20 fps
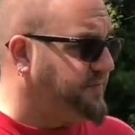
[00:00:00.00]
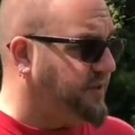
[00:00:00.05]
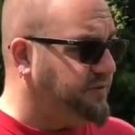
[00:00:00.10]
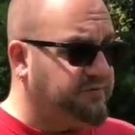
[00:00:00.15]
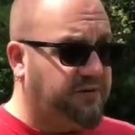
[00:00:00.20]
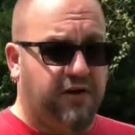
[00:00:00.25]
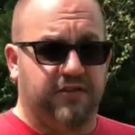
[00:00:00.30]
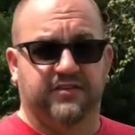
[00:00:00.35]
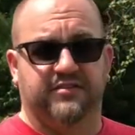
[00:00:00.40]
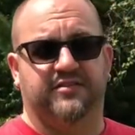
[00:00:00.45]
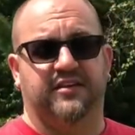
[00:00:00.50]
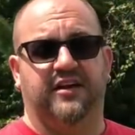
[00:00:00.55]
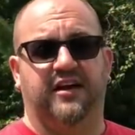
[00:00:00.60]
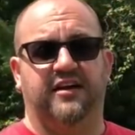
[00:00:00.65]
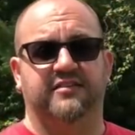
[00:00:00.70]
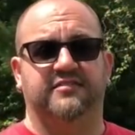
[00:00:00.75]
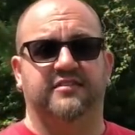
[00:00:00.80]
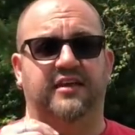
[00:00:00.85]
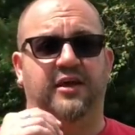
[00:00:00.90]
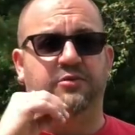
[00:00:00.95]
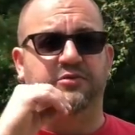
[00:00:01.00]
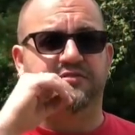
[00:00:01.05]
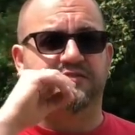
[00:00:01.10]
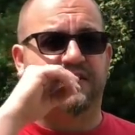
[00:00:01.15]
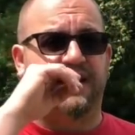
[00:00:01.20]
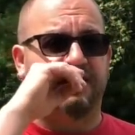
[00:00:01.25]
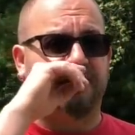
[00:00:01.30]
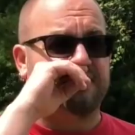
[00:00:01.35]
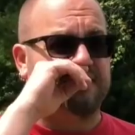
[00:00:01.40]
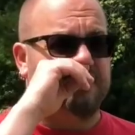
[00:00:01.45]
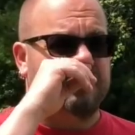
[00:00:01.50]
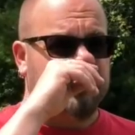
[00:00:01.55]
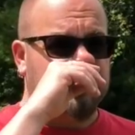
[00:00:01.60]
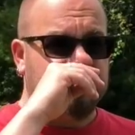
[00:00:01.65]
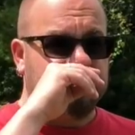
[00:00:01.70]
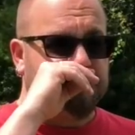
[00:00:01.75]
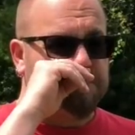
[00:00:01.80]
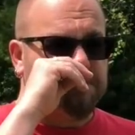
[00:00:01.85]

Farthest I got today was Texas.